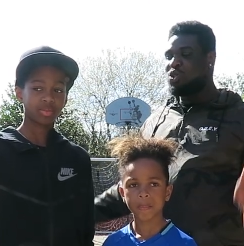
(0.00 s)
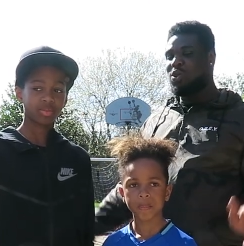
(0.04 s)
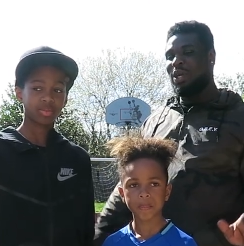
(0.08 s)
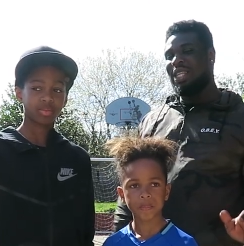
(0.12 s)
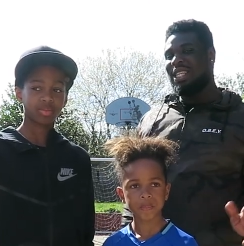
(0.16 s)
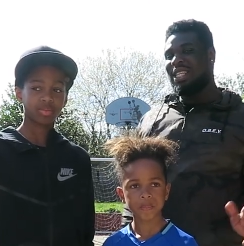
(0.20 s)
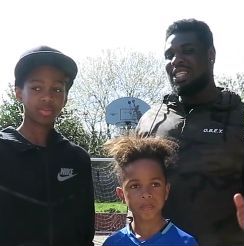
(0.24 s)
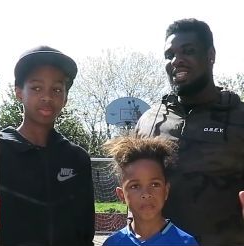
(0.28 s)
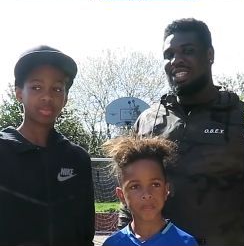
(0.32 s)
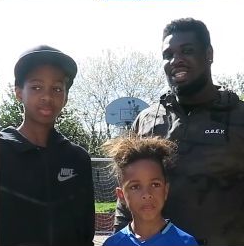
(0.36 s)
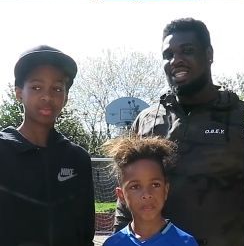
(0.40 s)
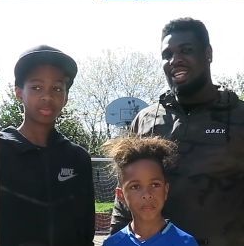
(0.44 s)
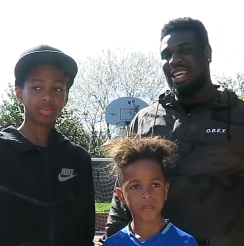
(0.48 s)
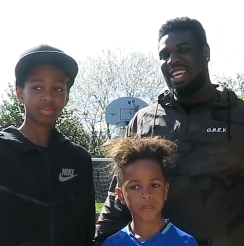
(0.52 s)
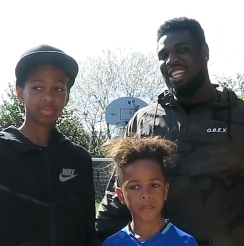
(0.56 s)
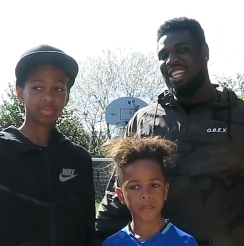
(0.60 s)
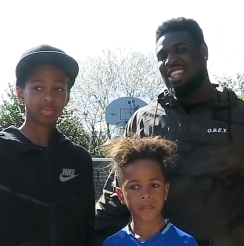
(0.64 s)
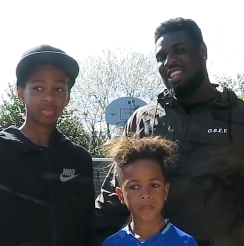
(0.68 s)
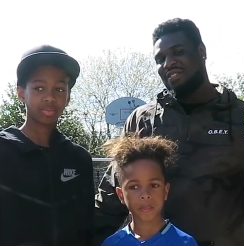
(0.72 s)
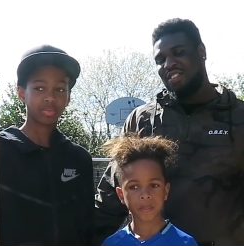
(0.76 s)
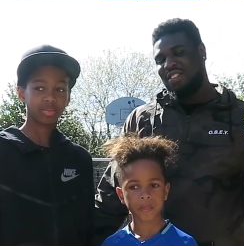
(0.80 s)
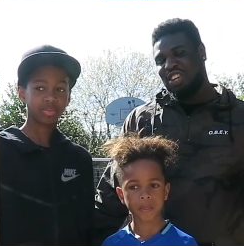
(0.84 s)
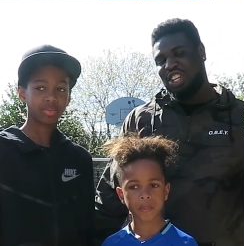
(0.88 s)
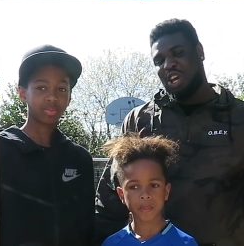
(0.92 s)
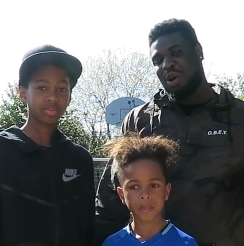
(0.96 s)
Speaker 1: twins in the
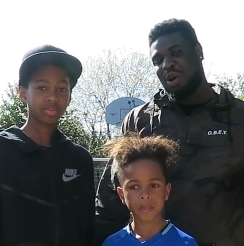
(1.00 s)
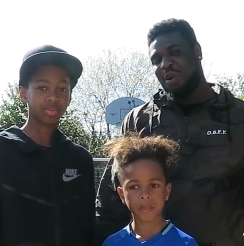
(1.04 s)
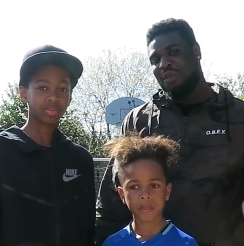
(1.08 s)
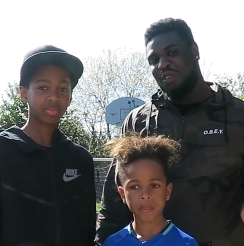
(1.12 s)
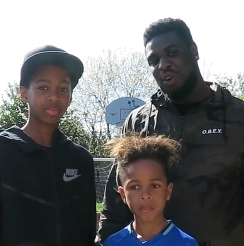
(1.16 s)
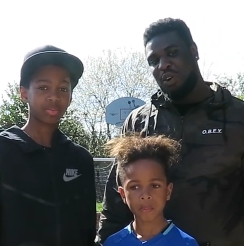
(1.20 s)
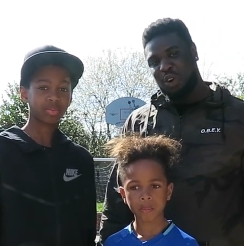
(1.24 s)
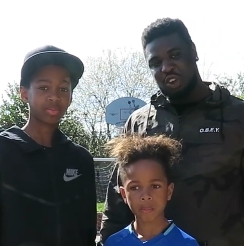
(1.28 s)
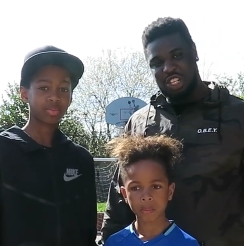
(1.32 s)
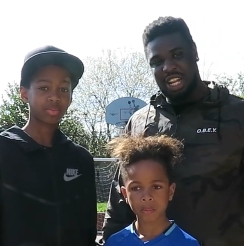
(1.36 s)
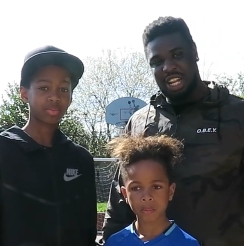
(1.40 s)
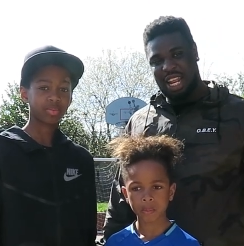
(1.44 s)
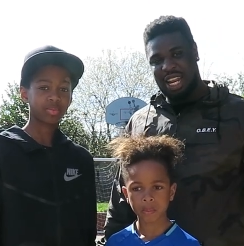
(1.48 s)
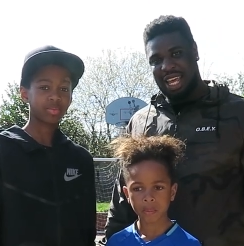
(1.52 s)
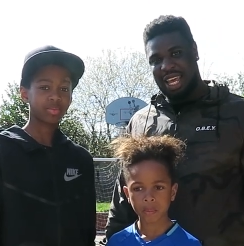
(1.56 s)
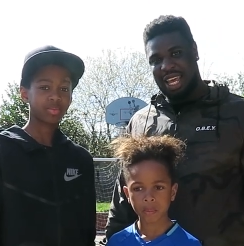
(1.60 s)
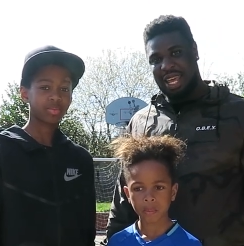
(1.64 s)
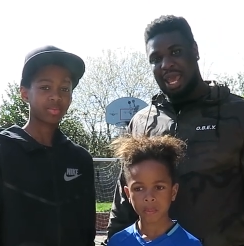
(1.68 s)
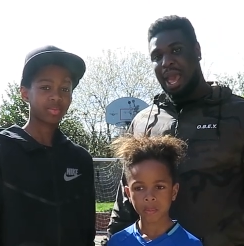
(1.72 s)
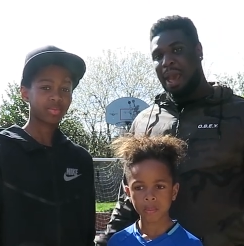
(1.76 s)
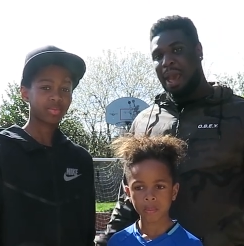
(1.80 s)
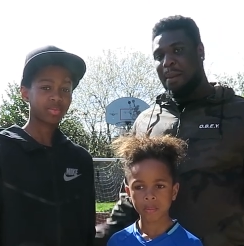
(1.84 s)
video, unfortunately.